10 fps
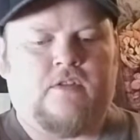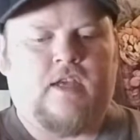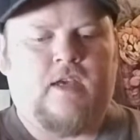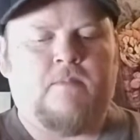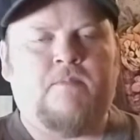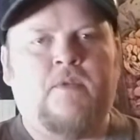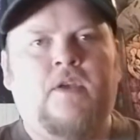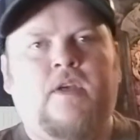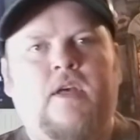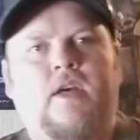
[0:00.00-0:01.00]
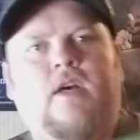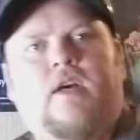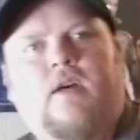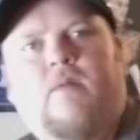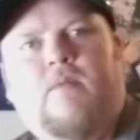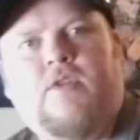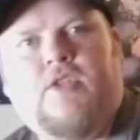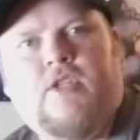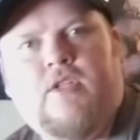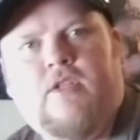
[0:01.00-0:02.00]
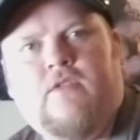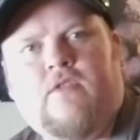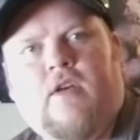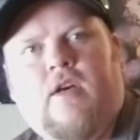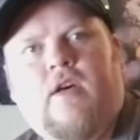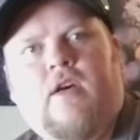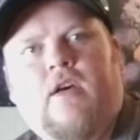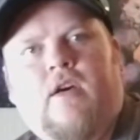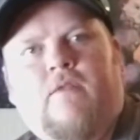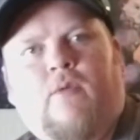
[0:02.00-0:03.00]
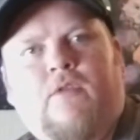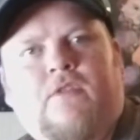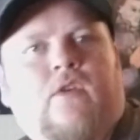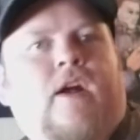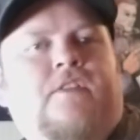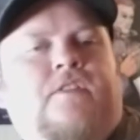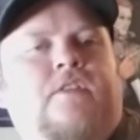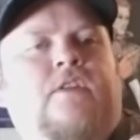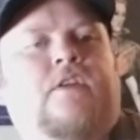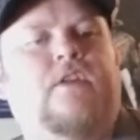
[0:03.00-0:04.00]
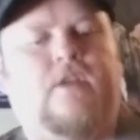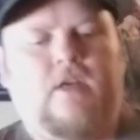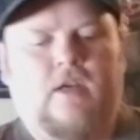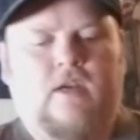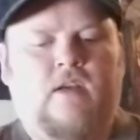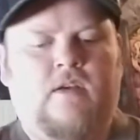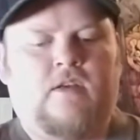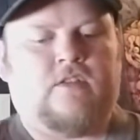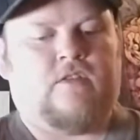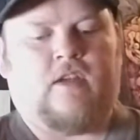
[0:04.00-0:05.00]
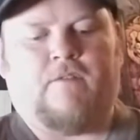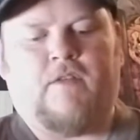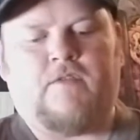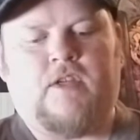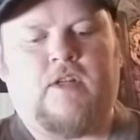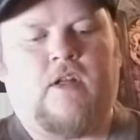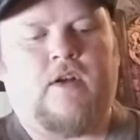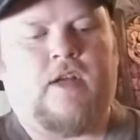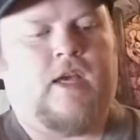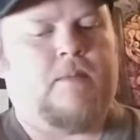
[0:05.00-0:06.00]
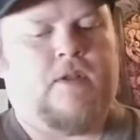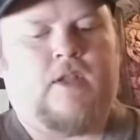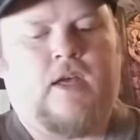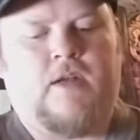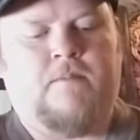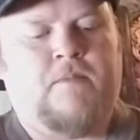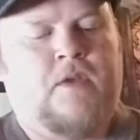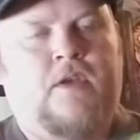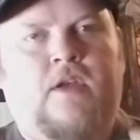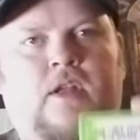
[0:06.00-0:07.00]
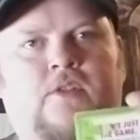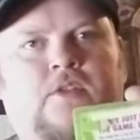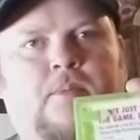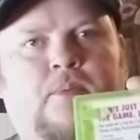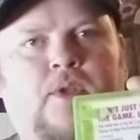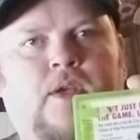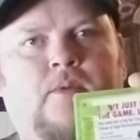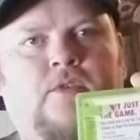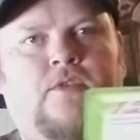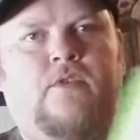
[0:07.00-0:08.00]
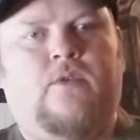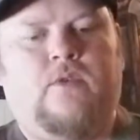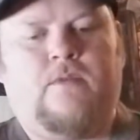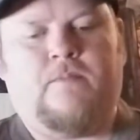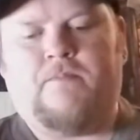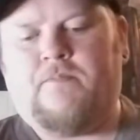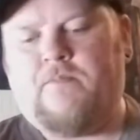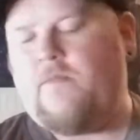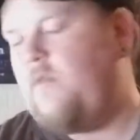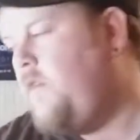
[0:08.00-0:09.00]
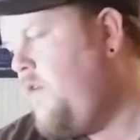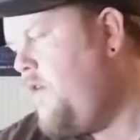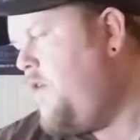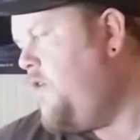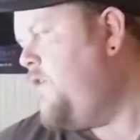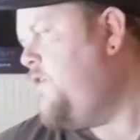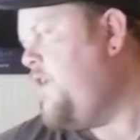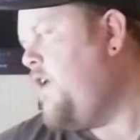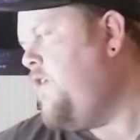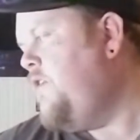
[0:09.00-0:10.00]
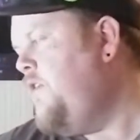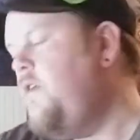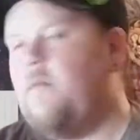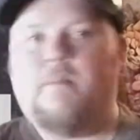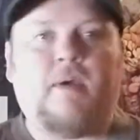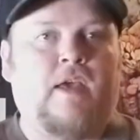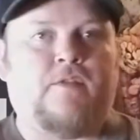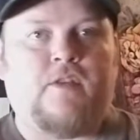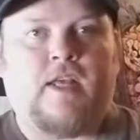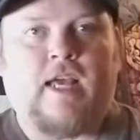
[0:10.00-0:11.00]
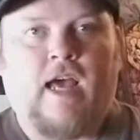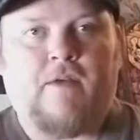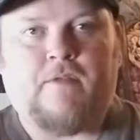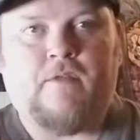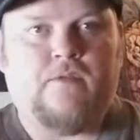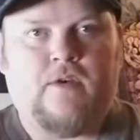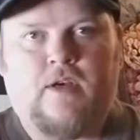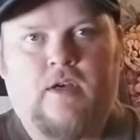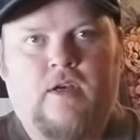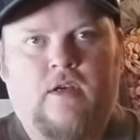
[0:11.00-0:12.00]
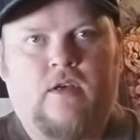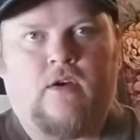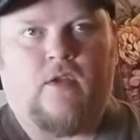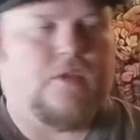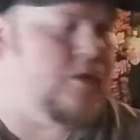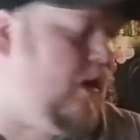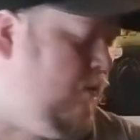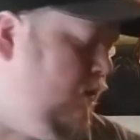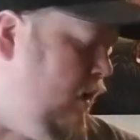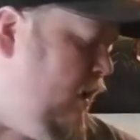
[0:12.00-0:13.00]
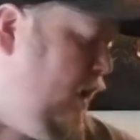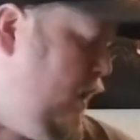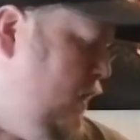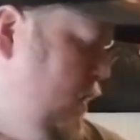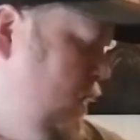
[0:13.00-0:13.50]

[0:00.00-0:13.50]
game, which is Forza Horizon, because it's like a $15 game online, and it's complete, which is cool. So that'll pay for like half of all those games that I got.